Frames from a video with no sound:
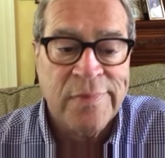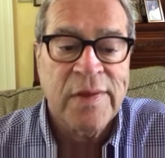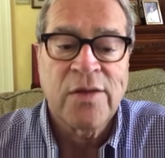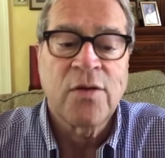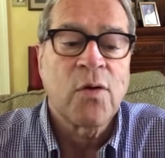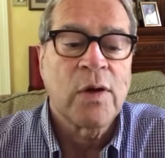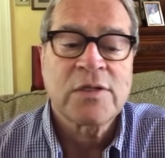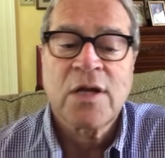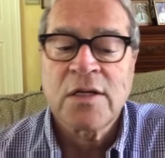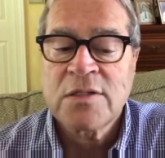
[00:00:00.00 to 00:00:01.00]
you go out
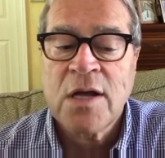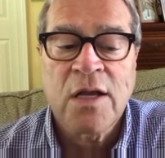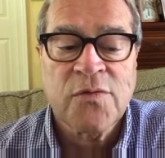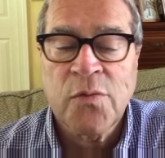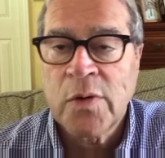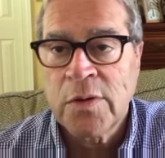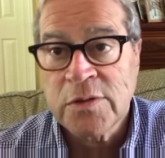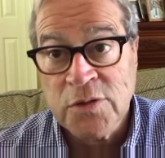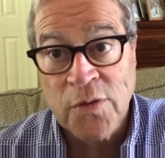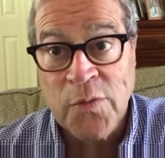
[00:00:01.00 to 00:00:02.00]
Scottsville Road,
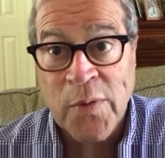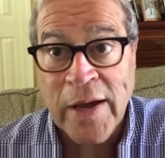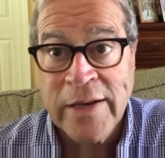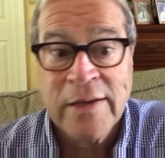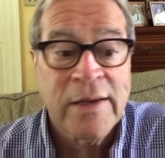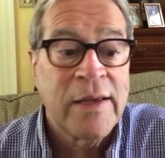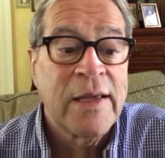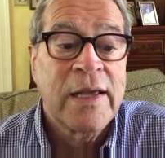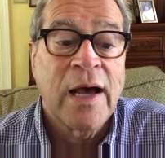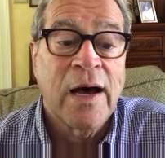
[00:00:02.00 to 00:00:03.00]
it's on the right.
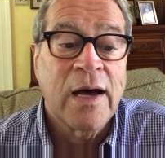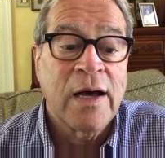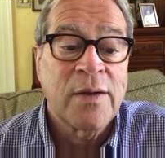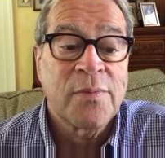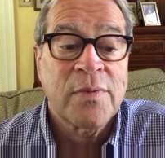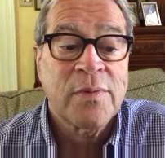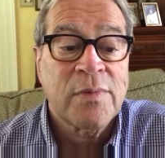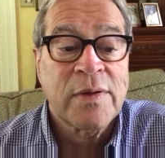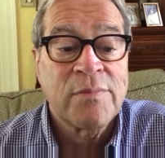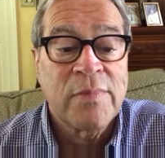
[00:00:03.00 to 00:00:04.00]
I
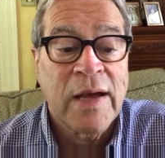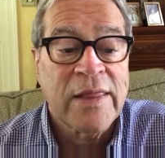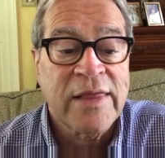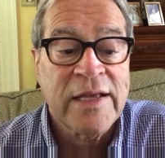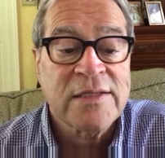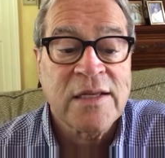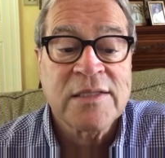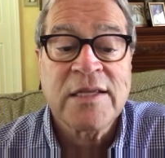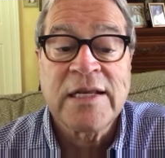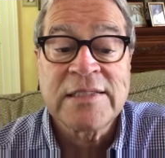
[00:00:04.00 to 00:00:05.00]
think it's
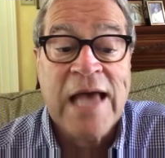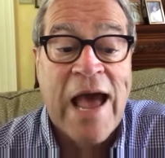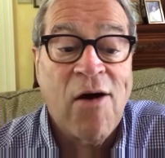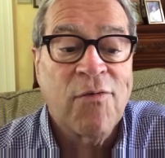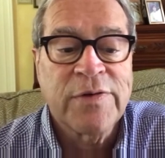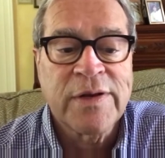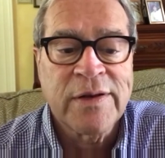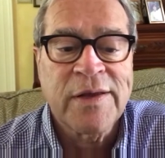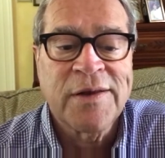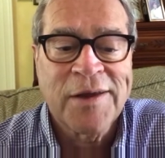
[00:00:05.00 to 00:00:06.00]
listed as Alvaton,
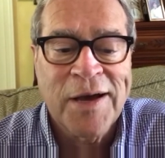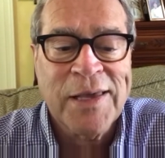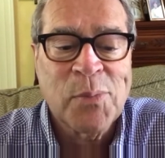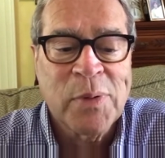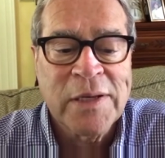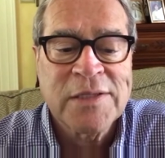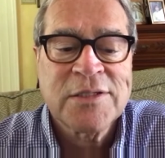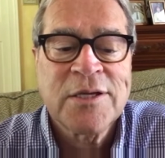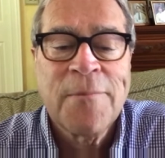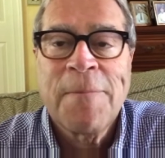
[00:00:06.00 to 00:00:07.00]
Kentucky, but
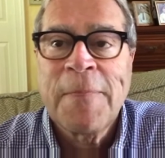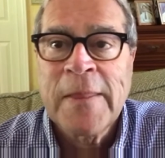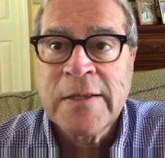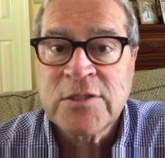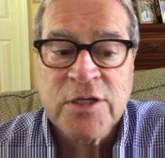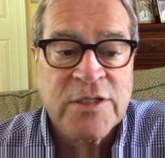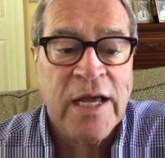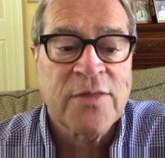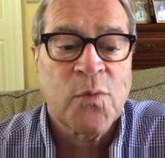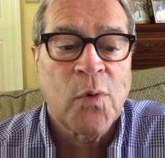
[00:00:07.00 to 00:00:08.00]
it's just
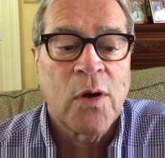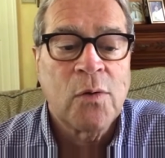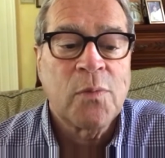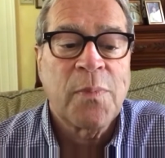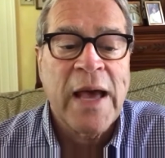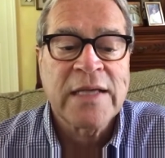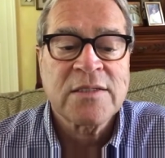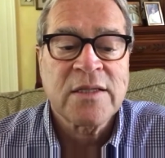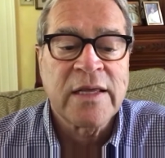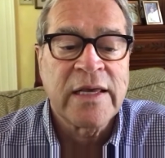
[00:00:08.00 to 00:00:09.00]
out the road
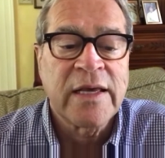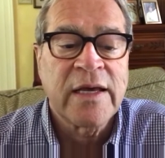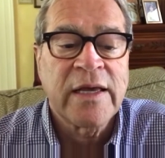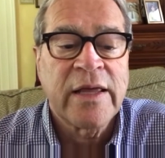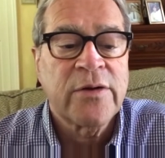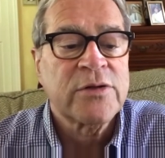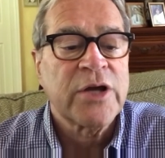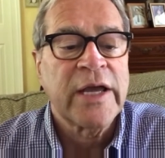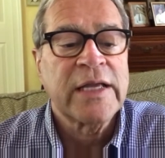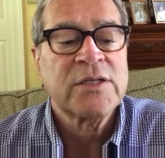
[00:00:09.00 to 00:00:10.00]
past the
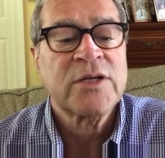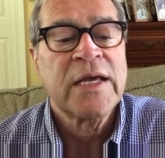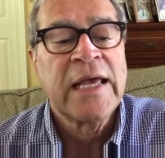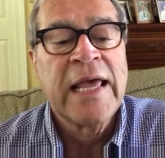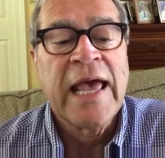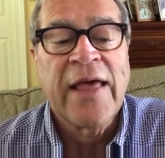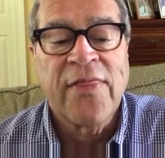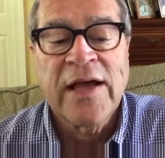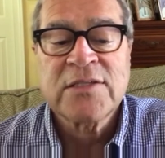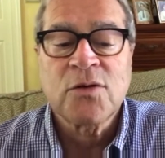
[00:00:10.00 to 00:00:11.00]
interchange. And
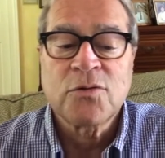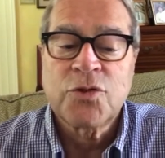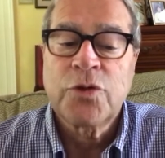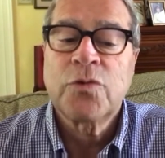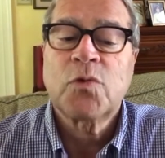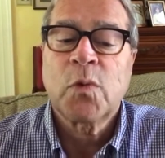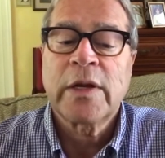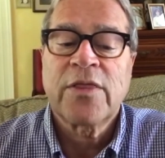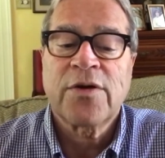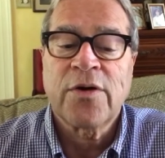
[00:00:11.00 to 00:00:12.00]
that's on June
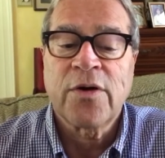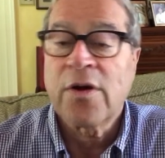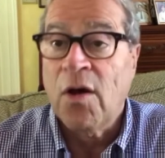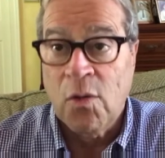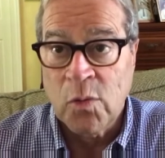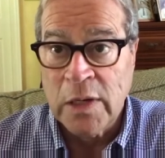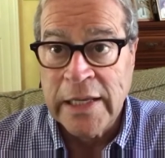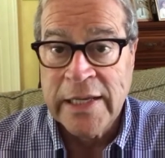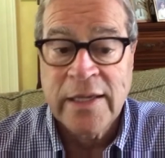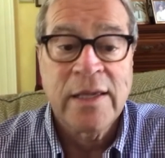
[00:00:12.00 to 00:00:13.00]
23rd
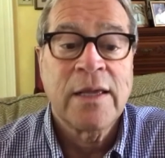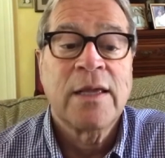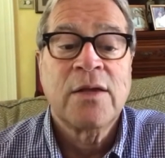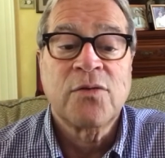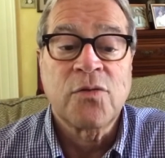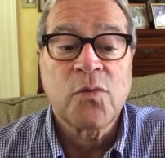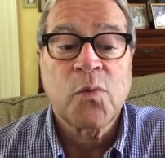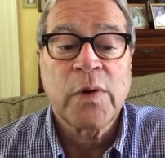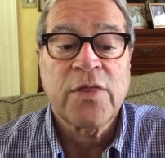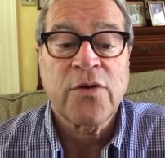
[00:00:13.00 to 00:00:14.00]
only, June
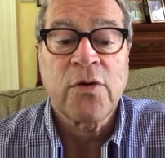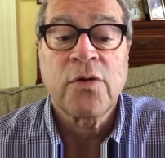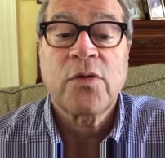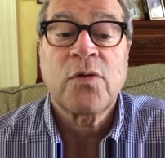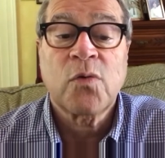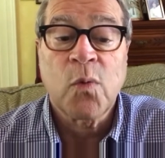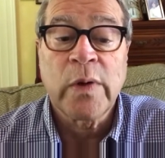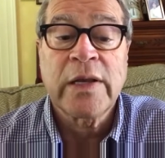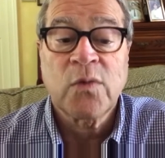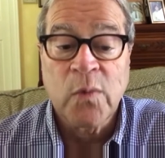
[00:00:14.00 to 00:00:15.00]
23rd,
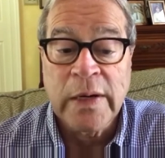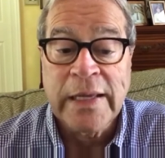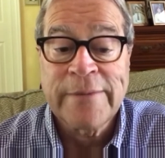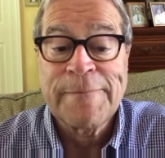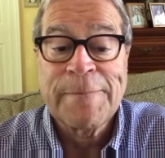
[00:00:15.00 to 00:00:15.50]
2020.